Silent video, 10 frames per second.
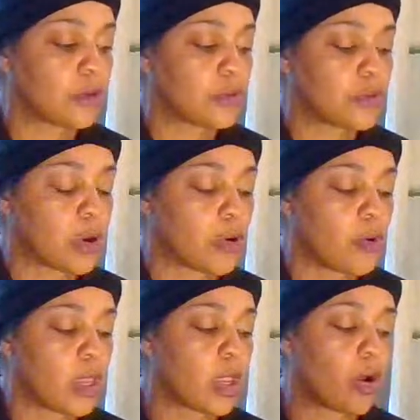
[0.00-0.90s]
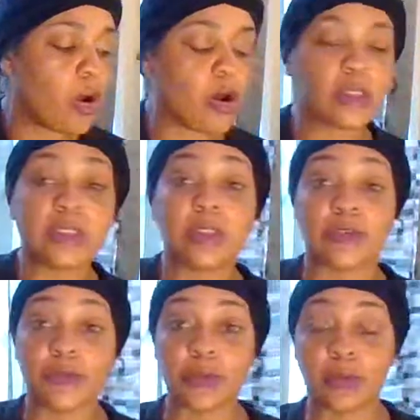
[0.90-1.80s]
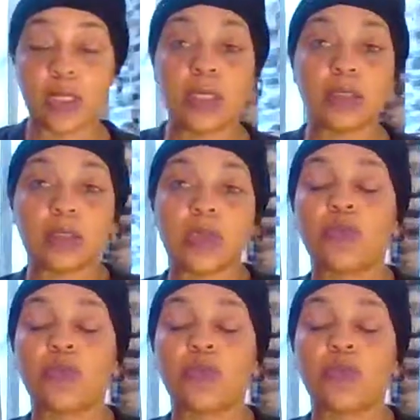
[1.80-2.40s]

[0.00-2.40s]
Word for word: you know, and all these different things.